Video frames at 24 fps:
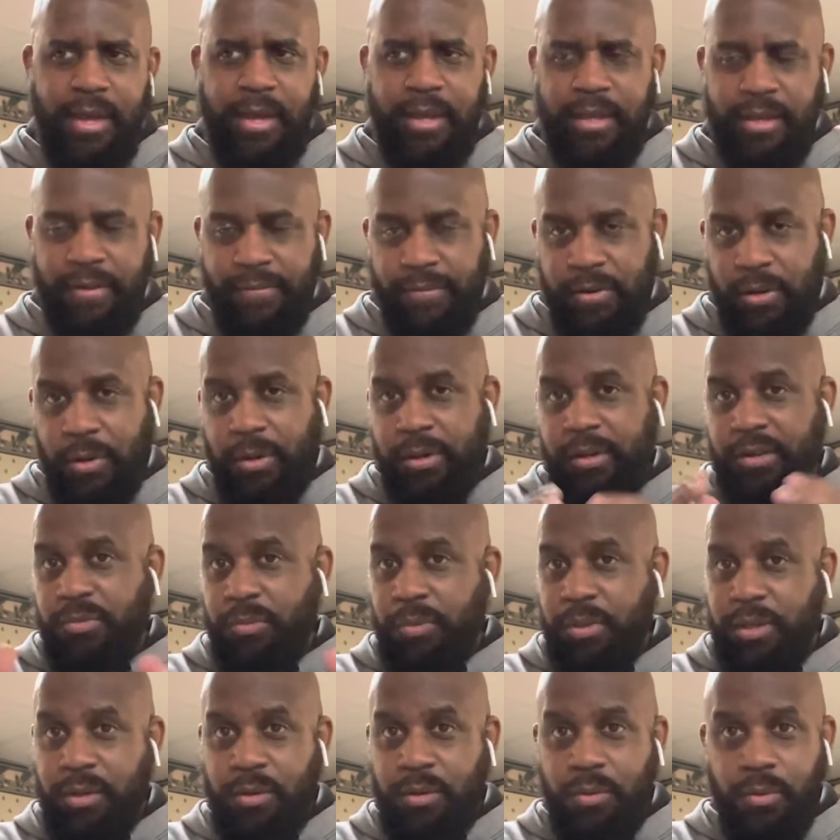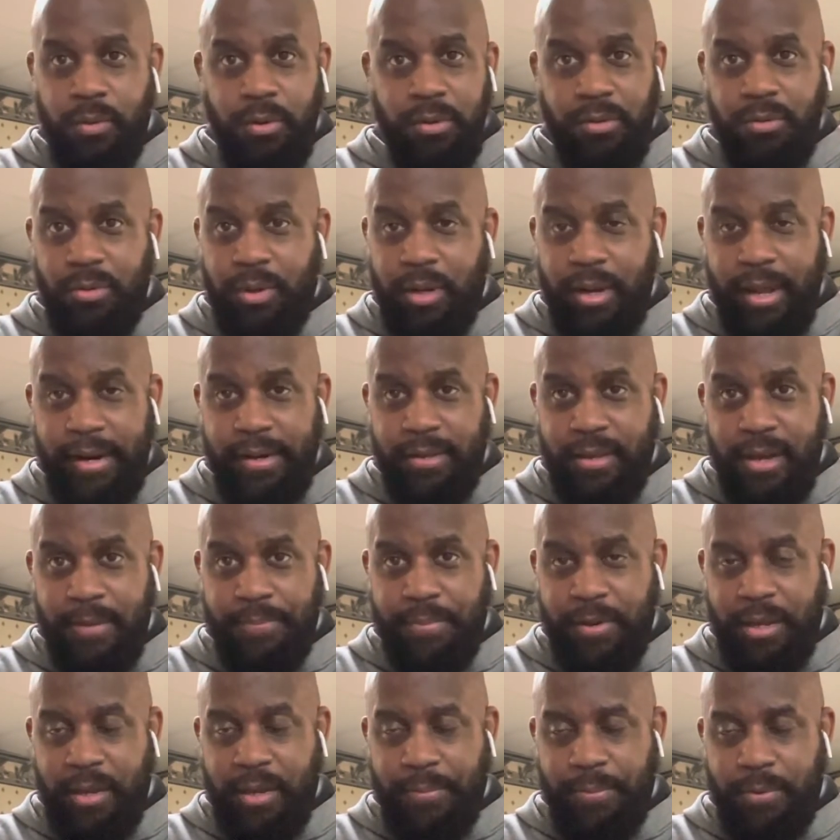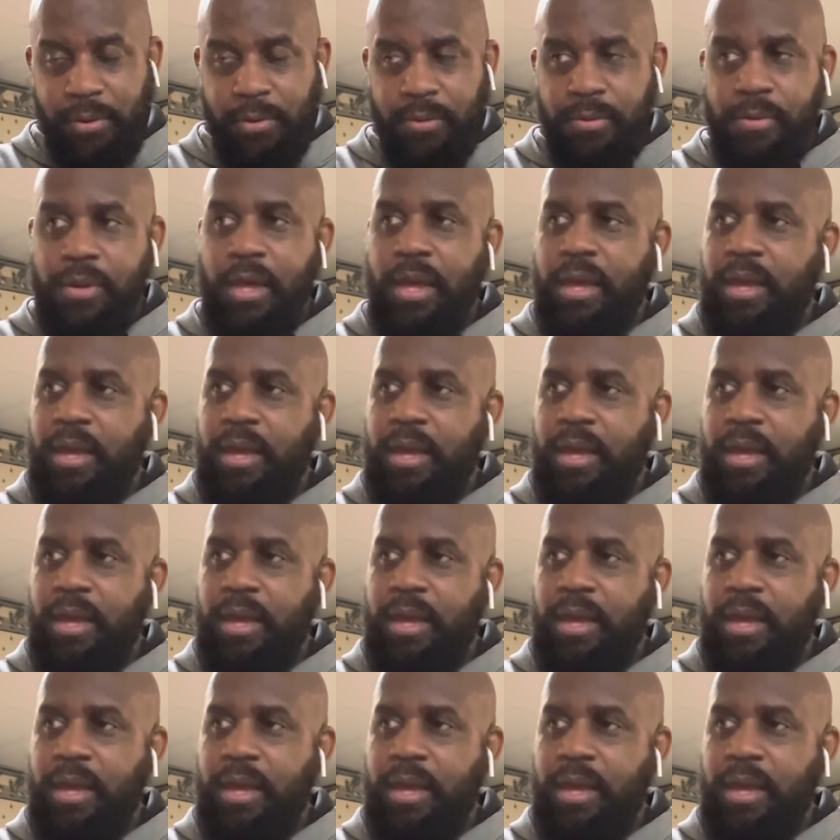even though it looks really cool to a lot of young people,